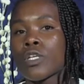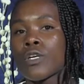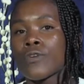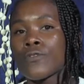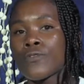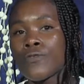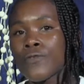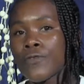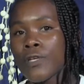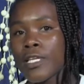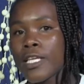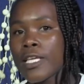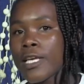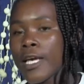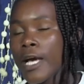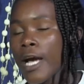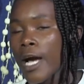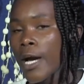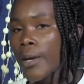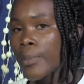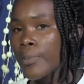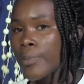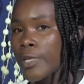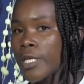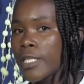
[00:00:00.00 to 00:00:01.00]
feeding
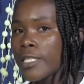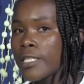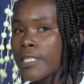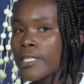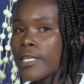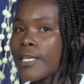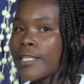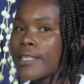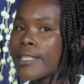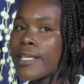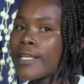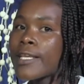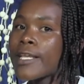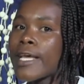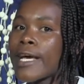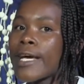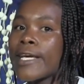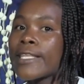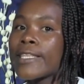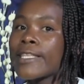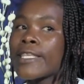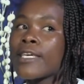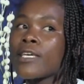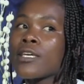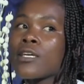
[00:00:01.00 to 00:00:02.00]
habit, mm-hmm. then
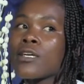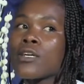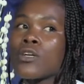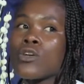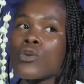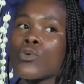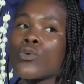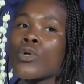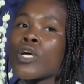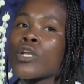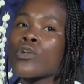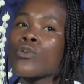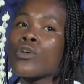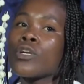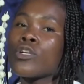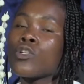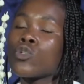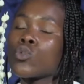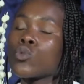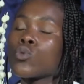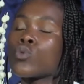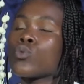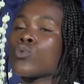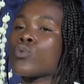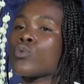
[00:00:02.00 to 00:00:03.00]
I think we are
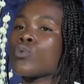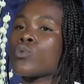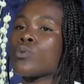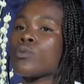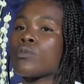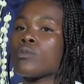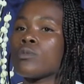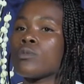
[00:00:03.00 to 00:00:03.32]
going to